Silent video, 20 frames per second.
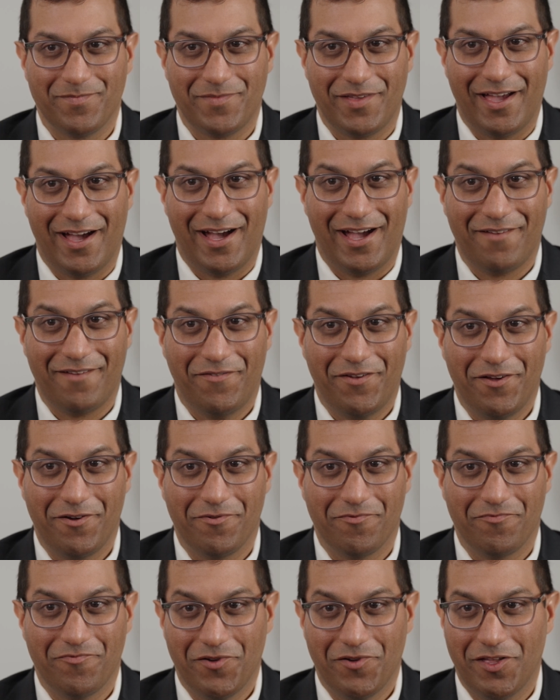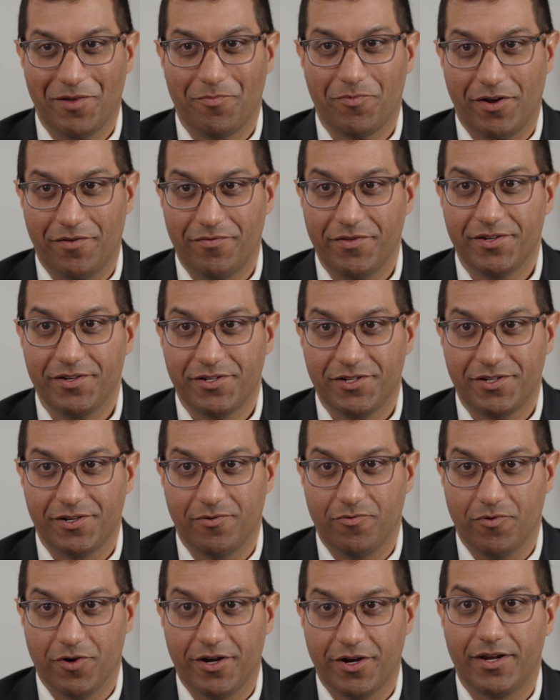Yeah, I feel really privileged to
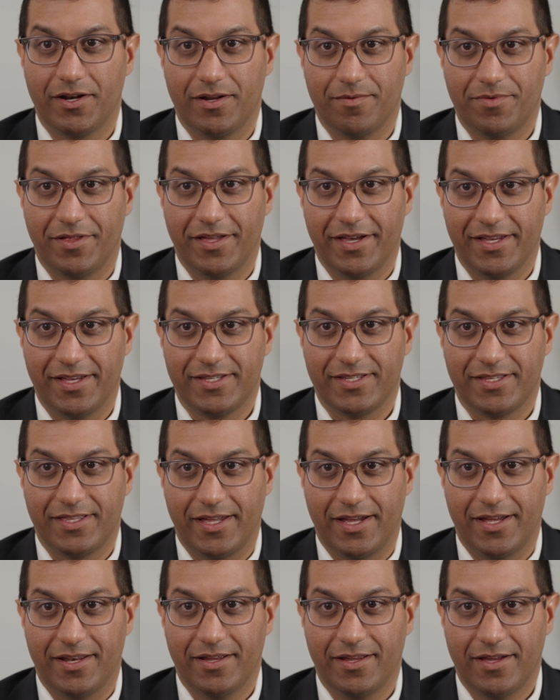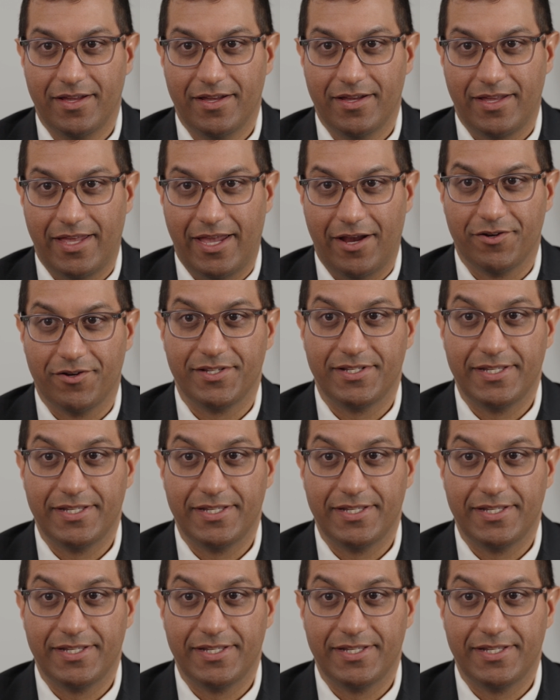work in a place that cares